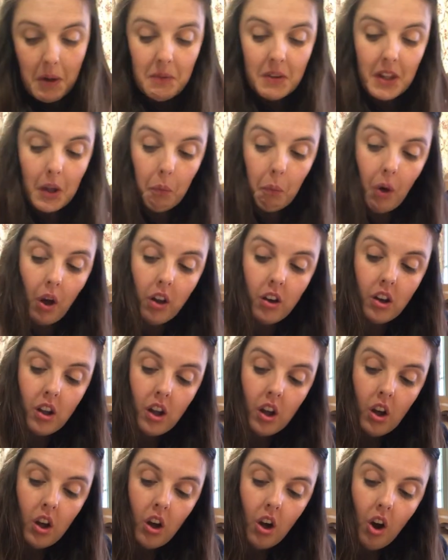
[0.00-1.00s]
Maybe they weren't
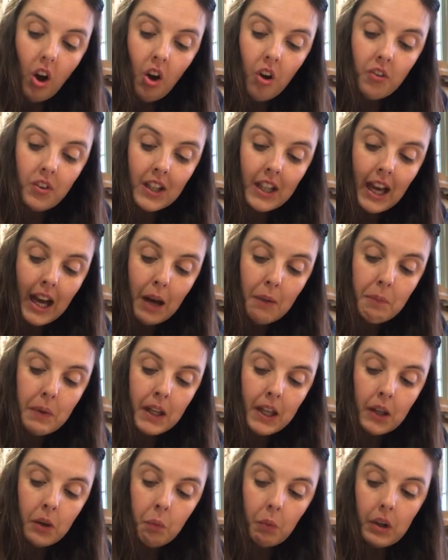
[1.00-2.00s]
overly
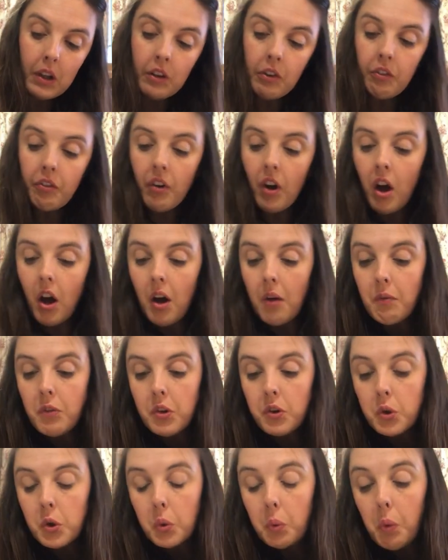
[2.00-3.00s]
happy with the
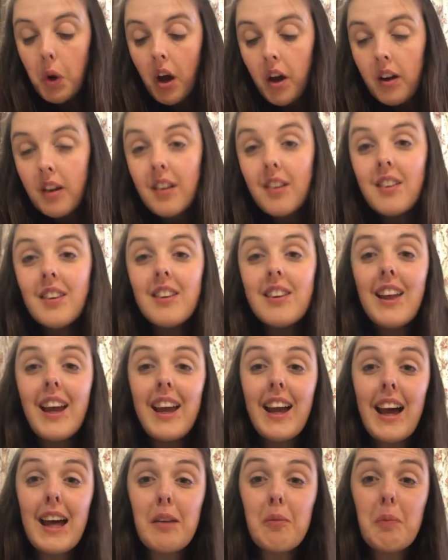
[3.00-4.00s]
schoolwork that
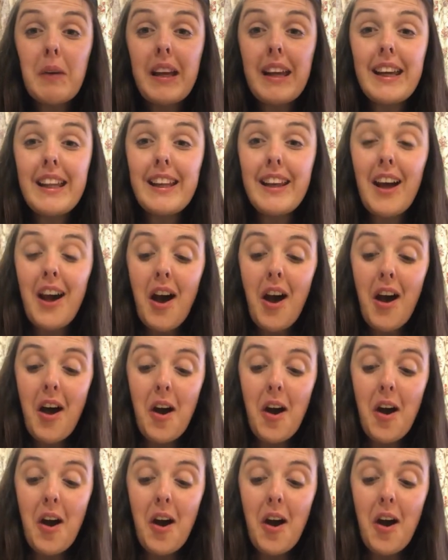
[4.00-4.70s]
they had been